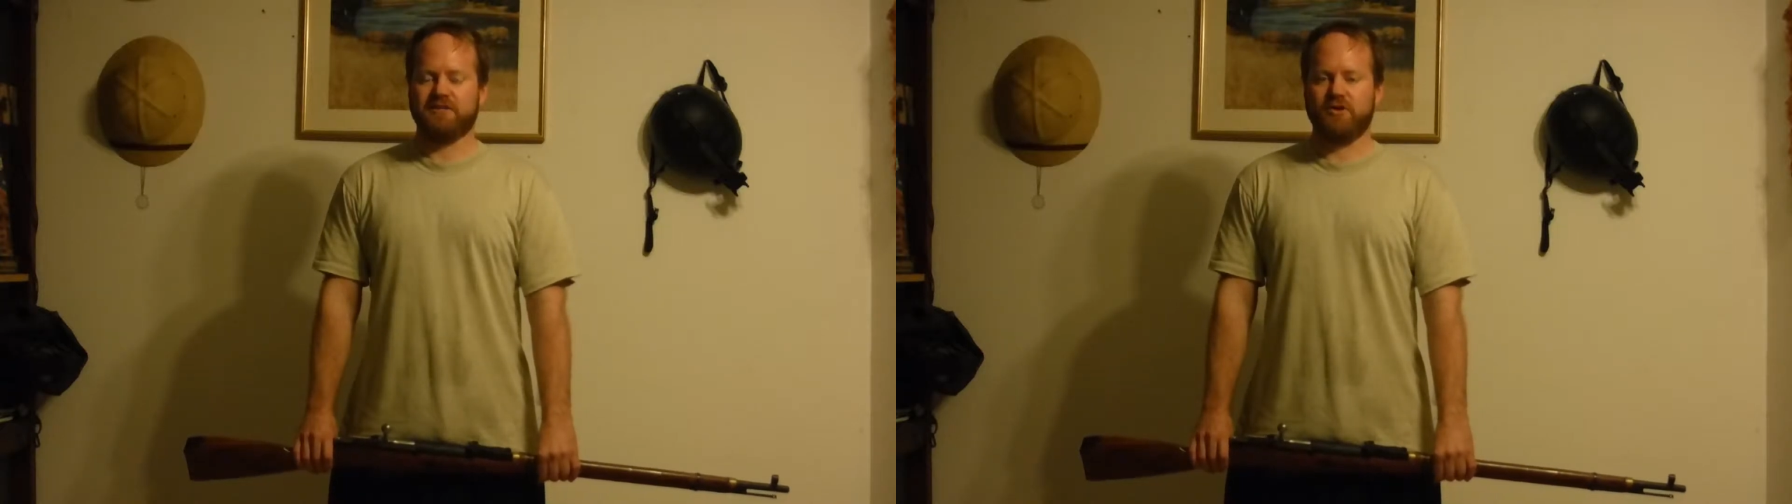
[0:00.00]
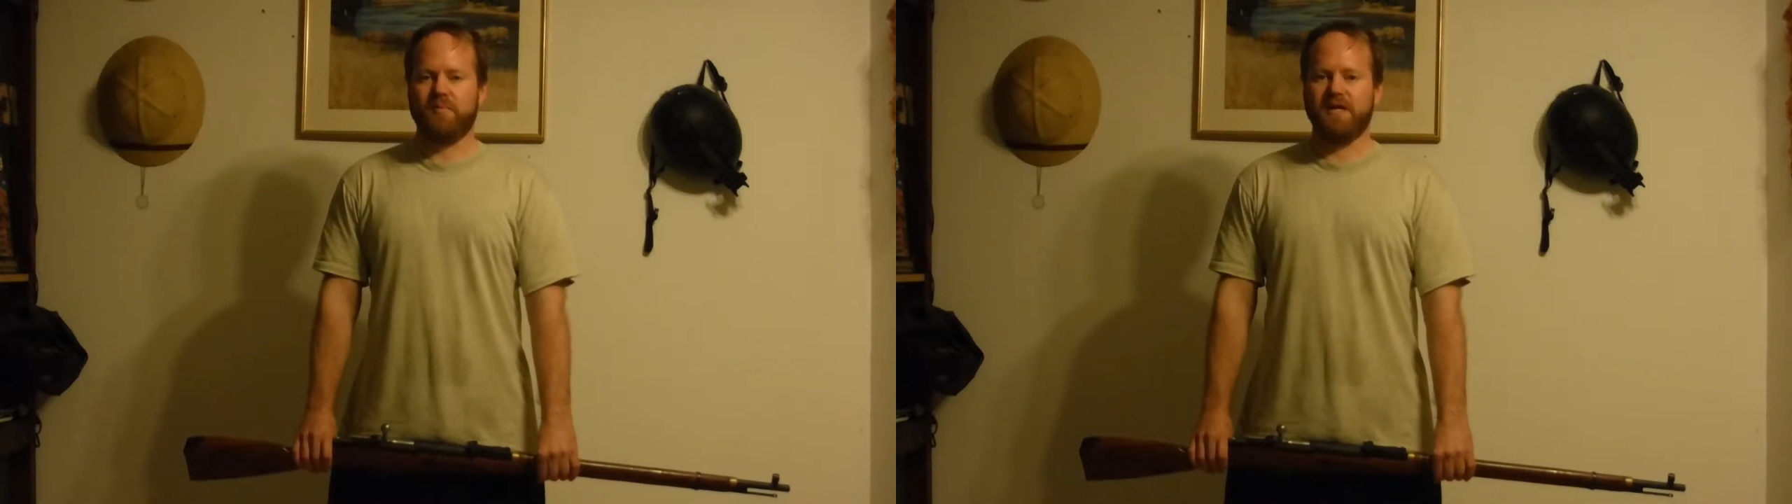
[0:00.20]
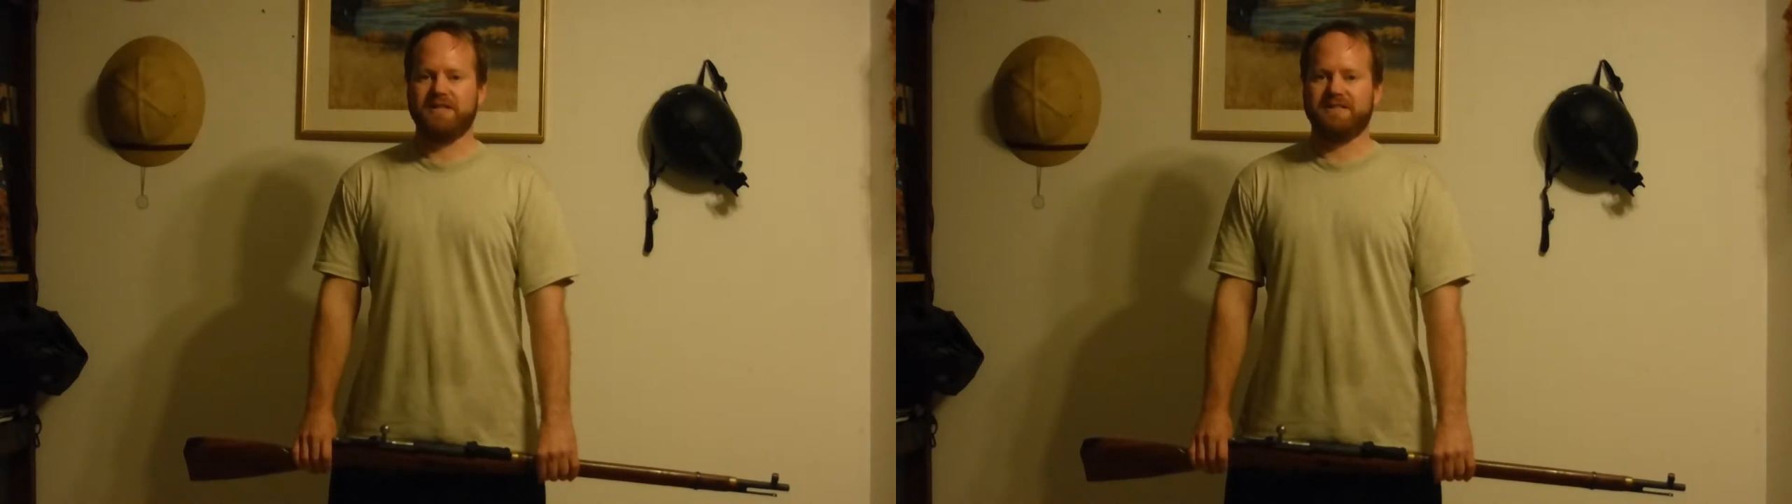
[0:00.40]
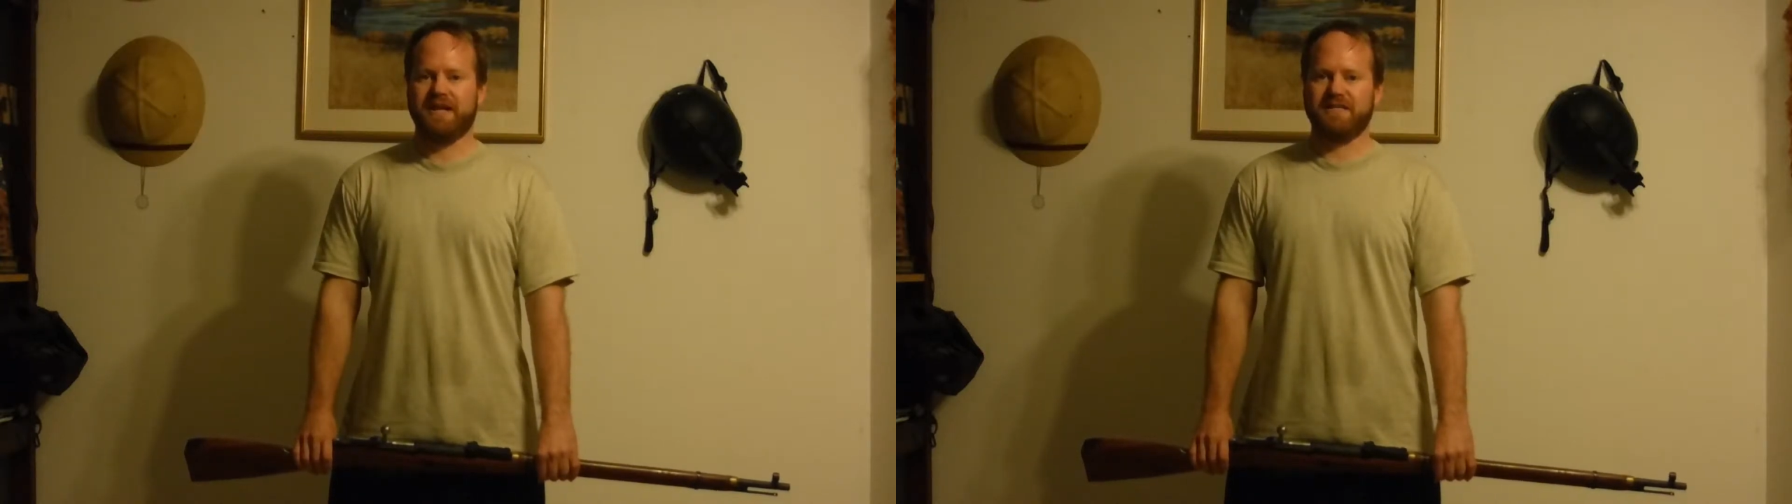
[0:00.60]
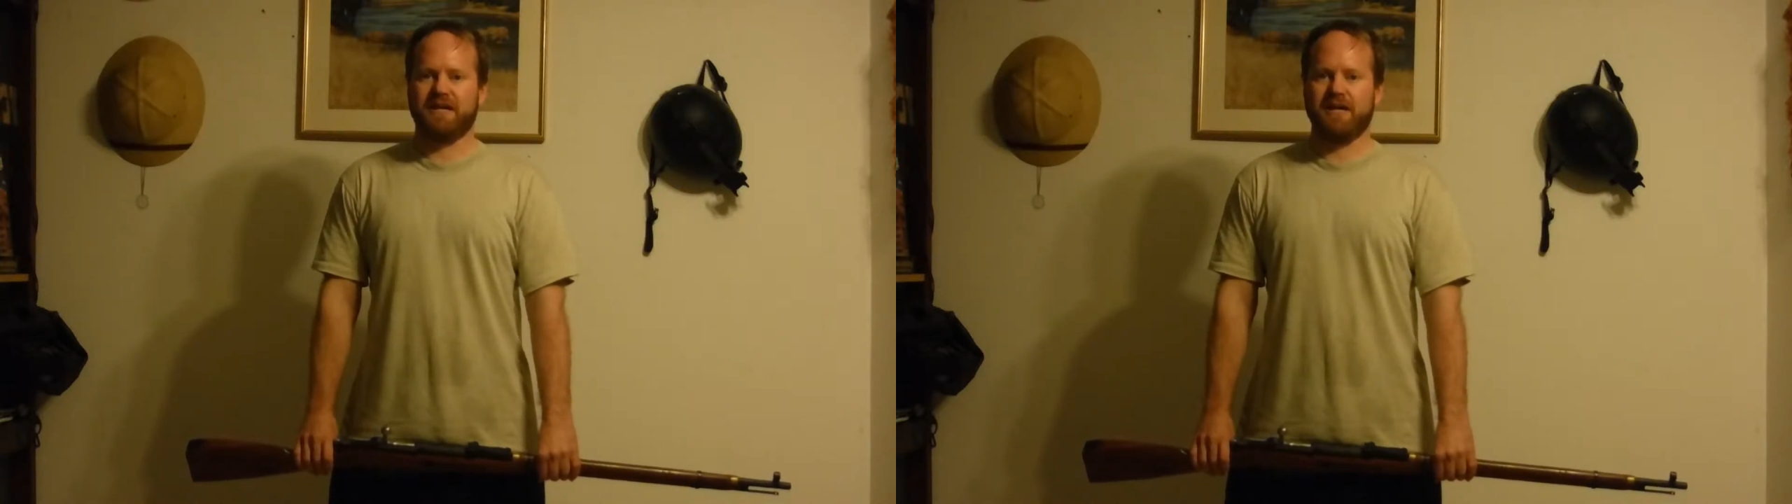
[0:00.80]
it's repeated
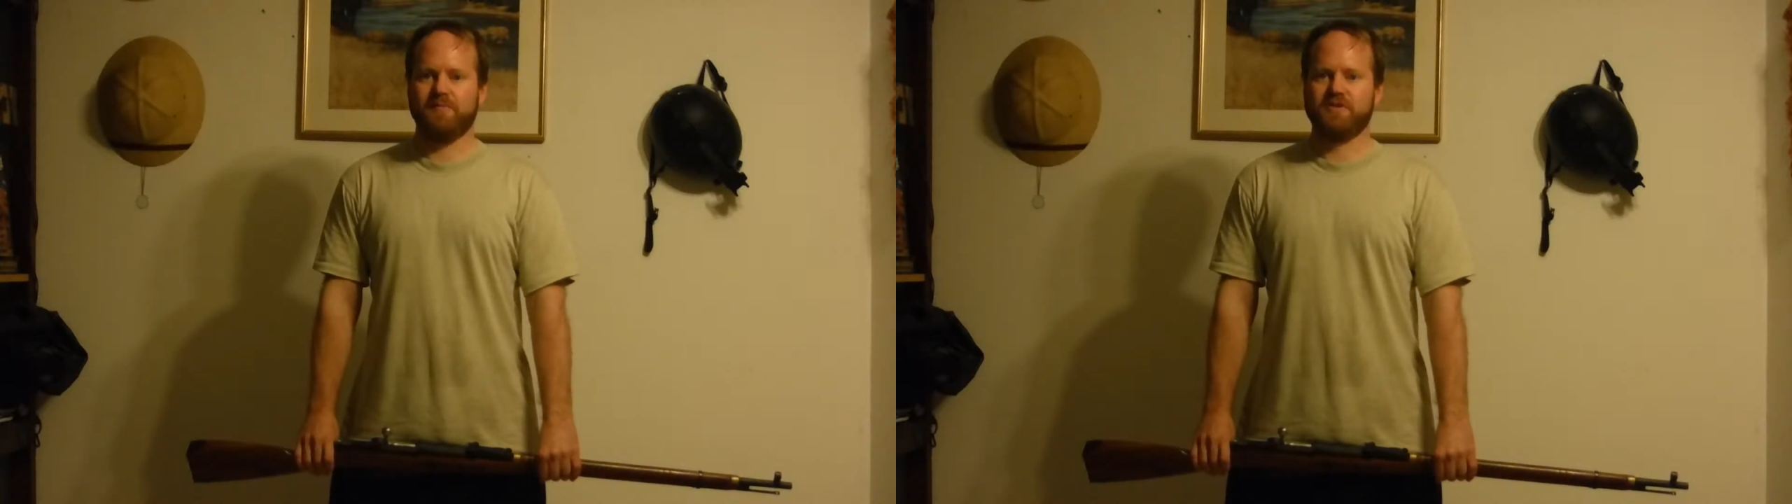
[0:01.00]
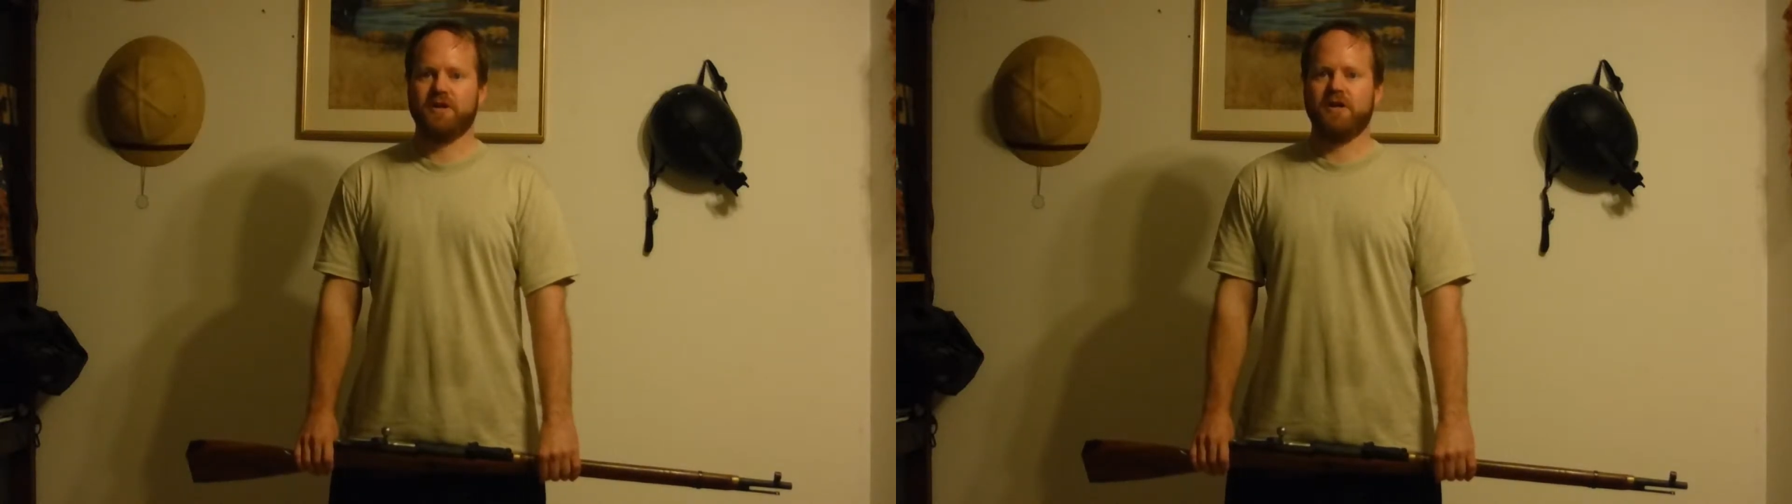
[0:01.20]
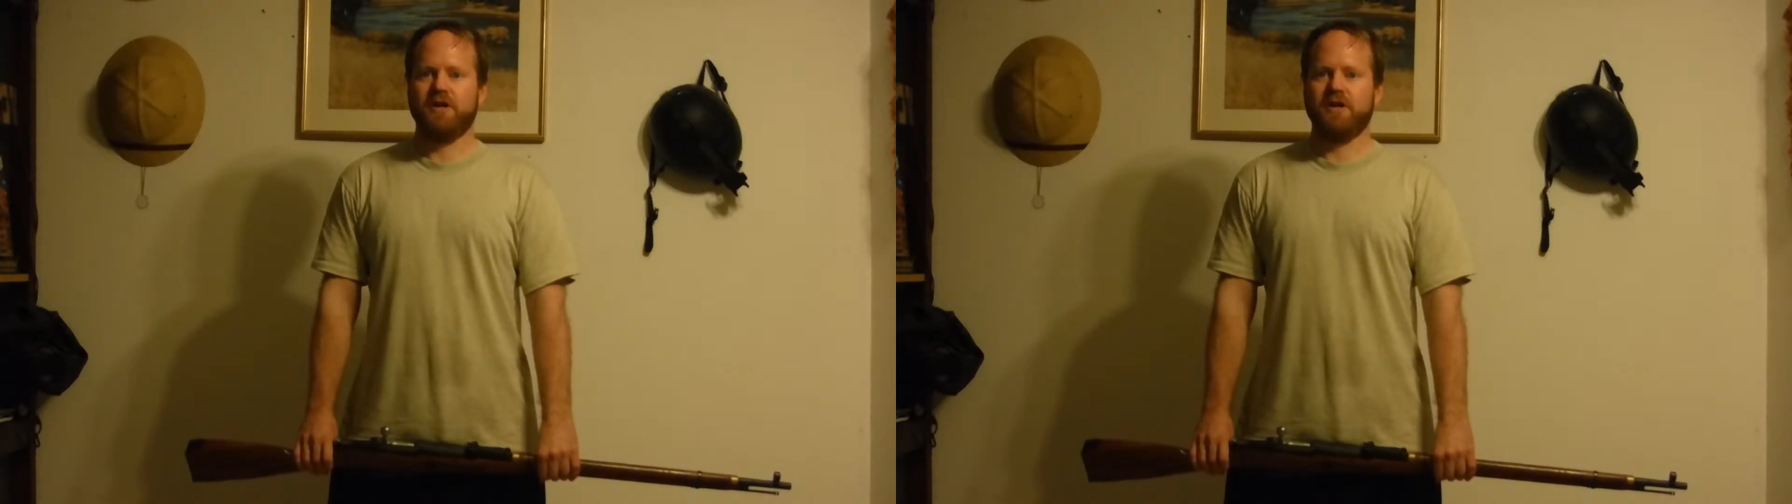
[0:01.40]
10 times.